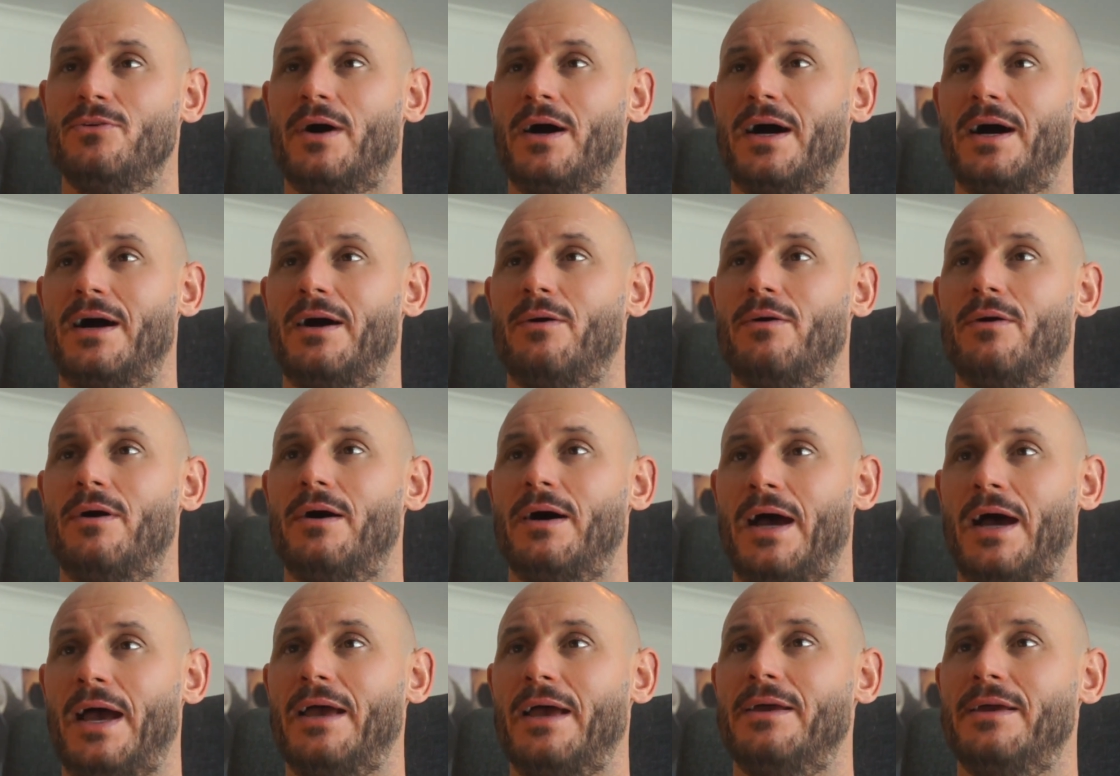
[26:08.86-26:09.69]
are
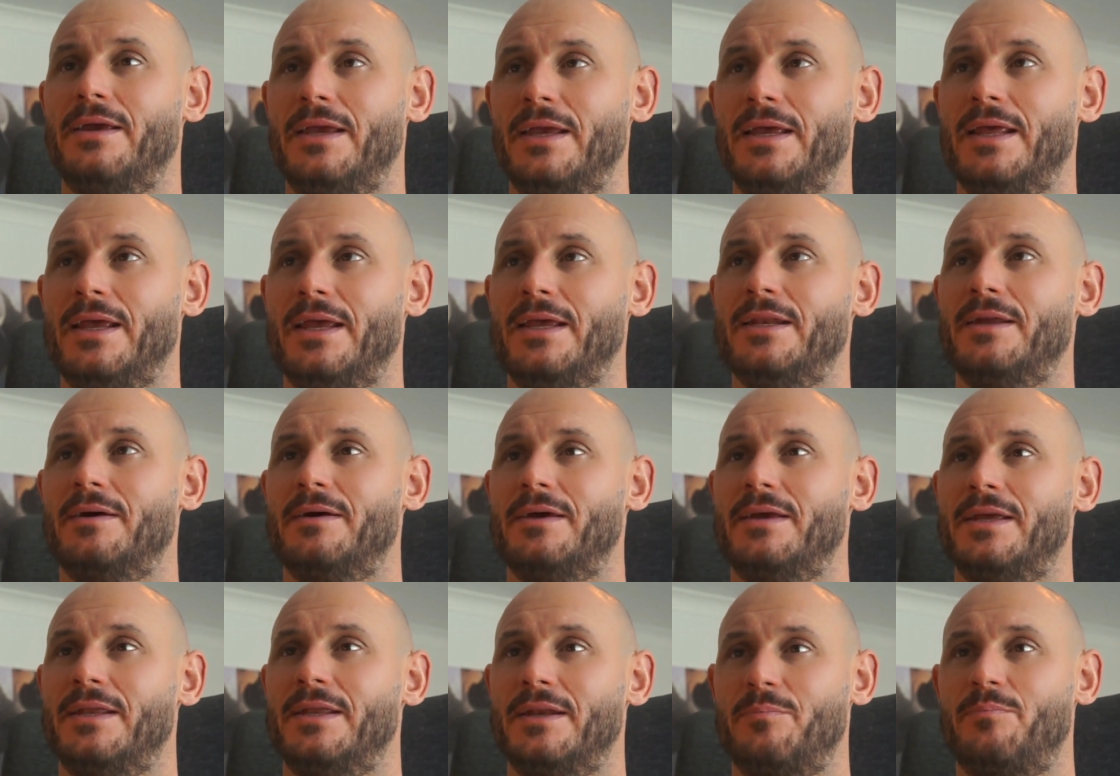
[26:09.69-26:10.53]

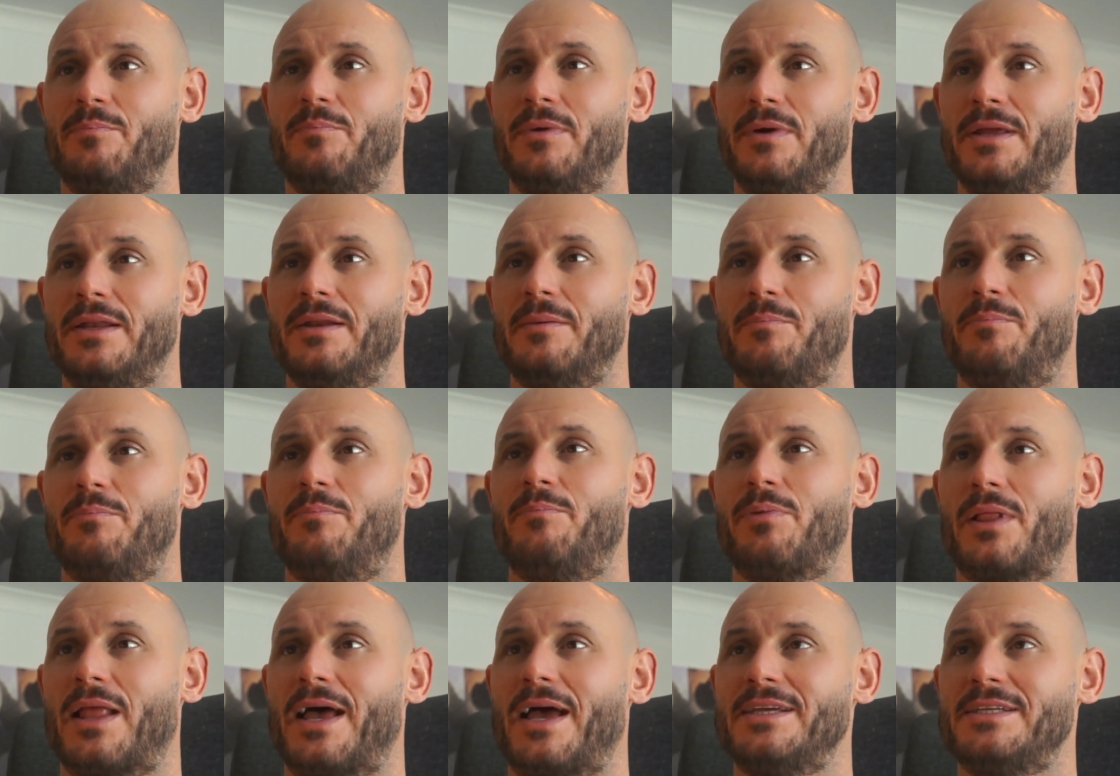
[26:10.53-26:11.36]
in a
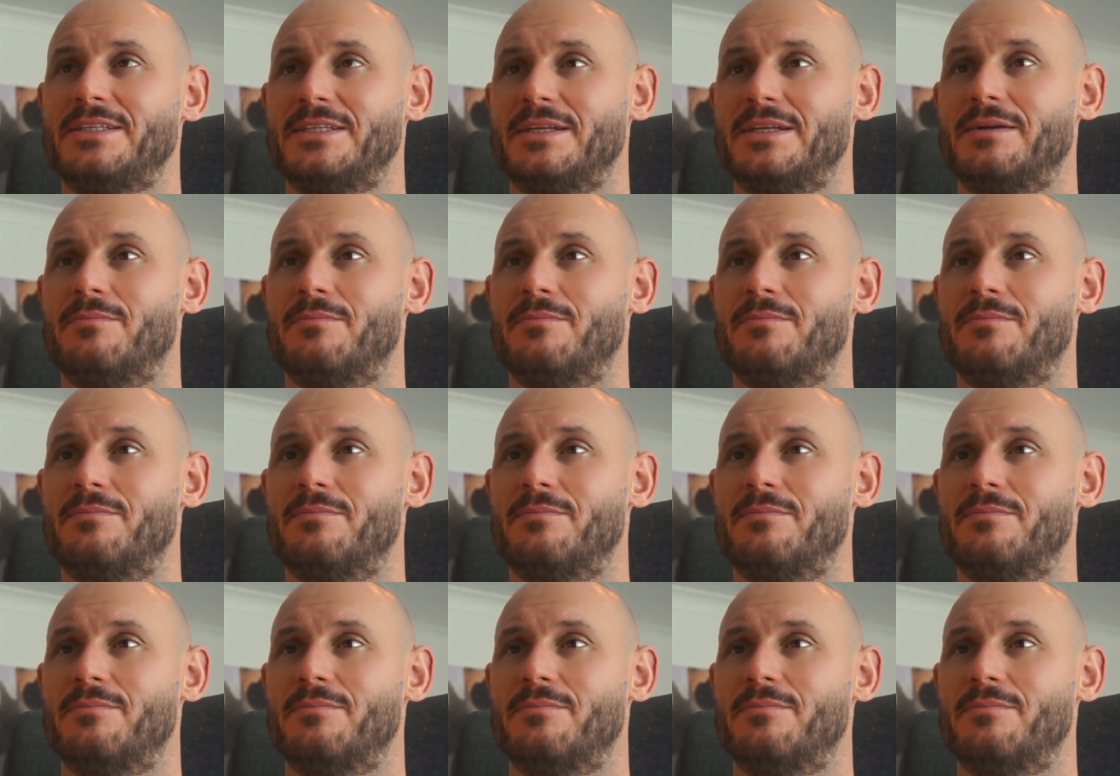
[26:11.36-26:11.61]
place,